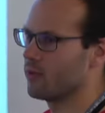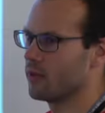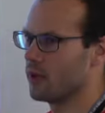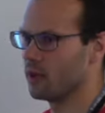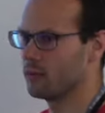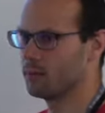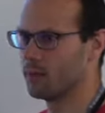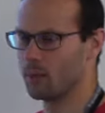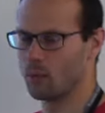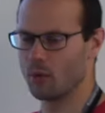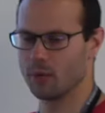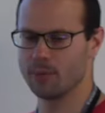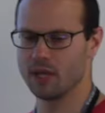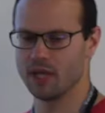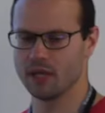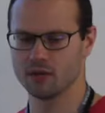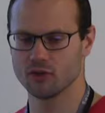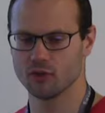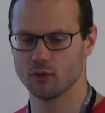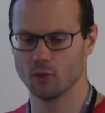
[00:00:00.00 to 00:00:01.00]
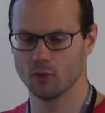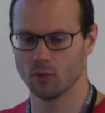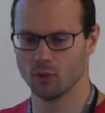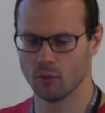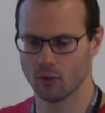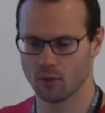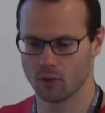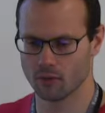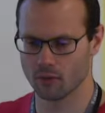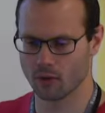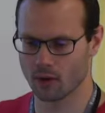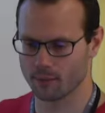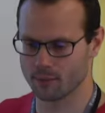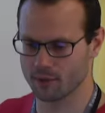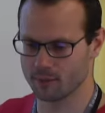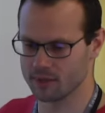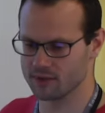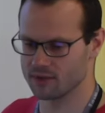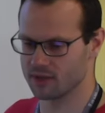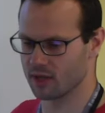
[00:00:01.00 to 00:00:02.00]
thing. Maybe we're being too
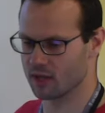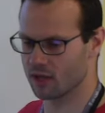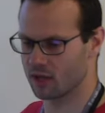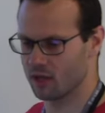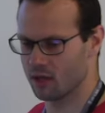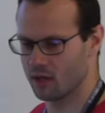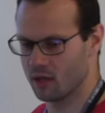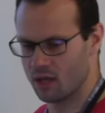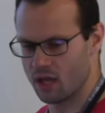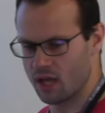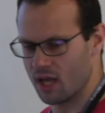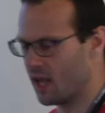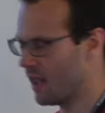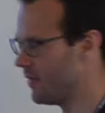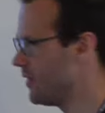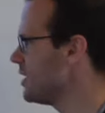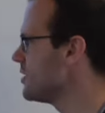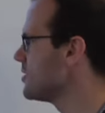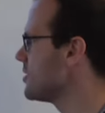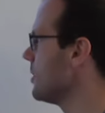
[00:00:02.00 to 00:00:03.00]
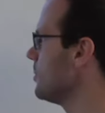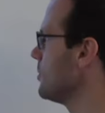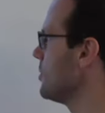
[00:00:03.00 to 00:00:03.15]
over-optimistic. And these